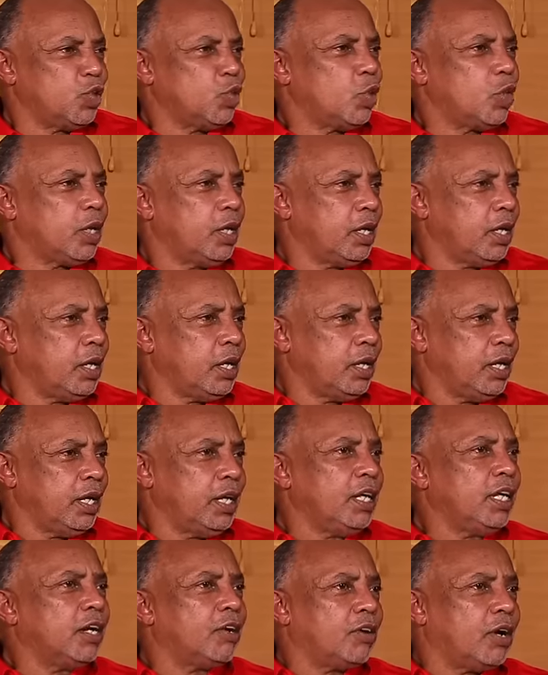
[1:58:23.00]
you know, the
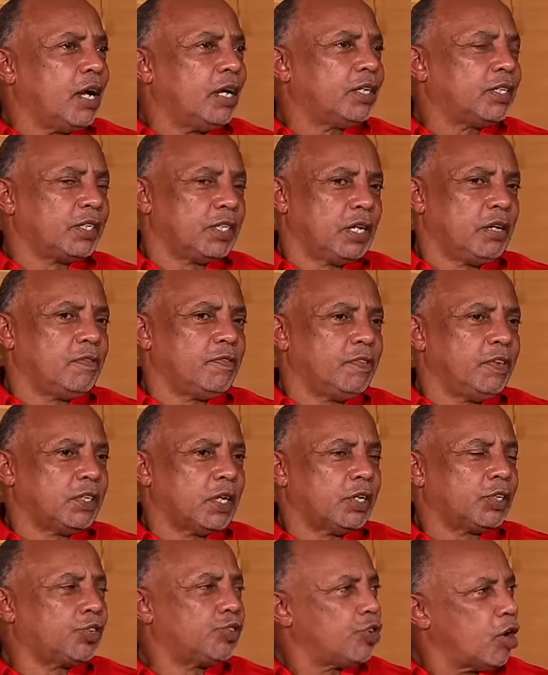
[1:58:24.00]
area itself is
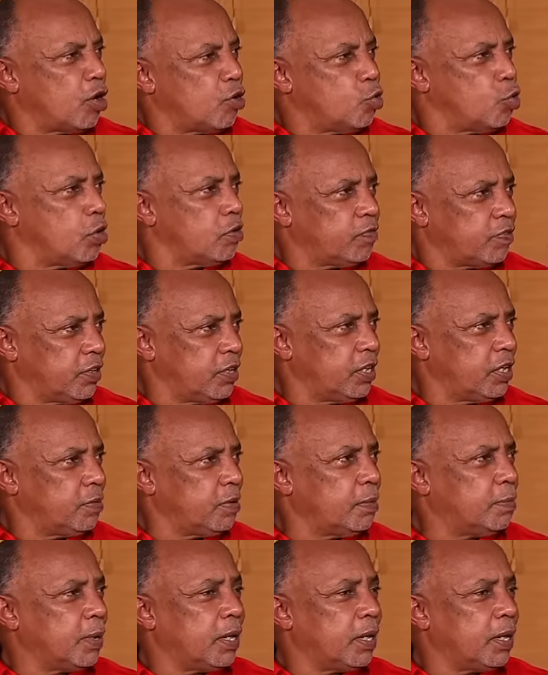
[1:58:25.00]
a stronghold for the Labour